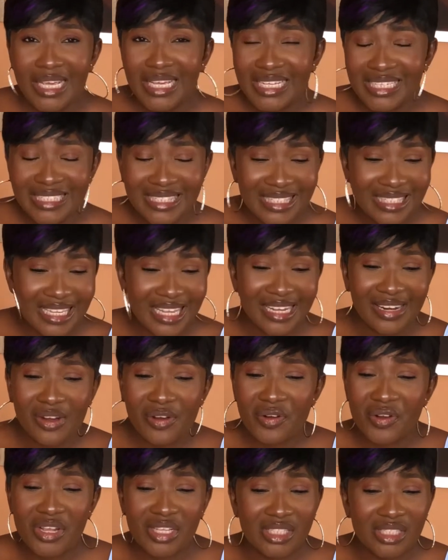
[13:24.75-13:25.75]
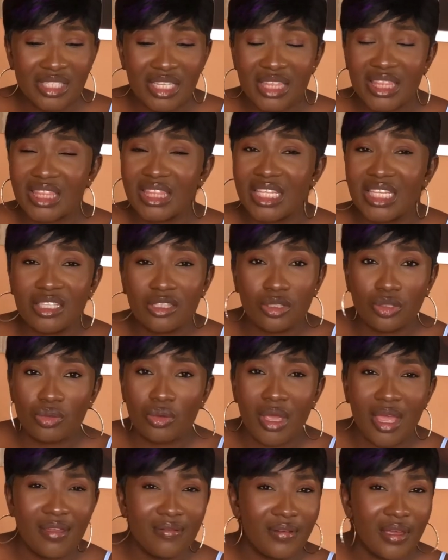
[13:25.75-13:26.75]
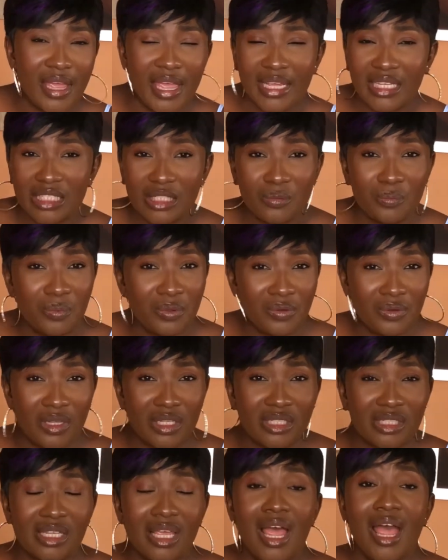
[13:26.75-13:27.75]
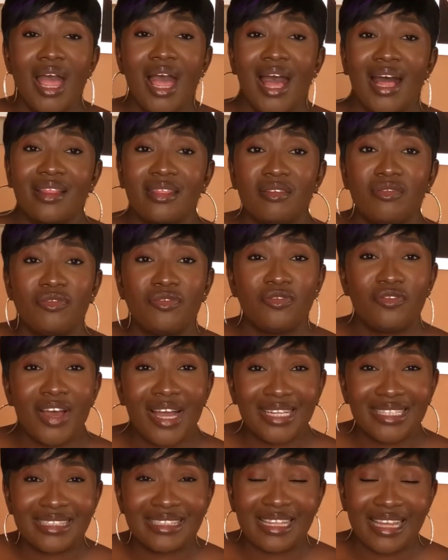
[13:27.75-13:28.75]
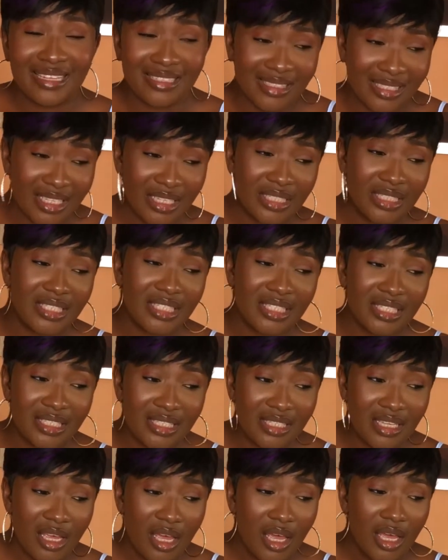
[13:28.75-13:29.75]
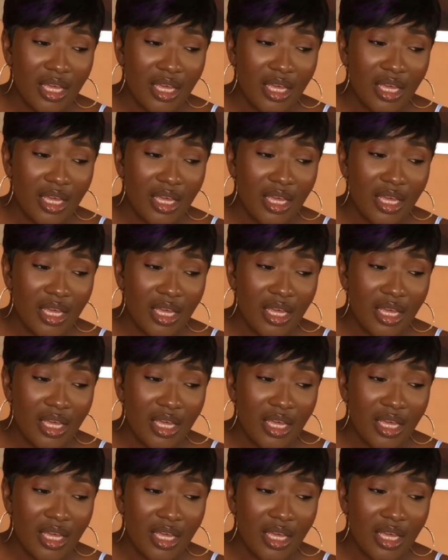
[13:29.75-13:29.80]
It's a crazy thing to ever experience. And the fact that this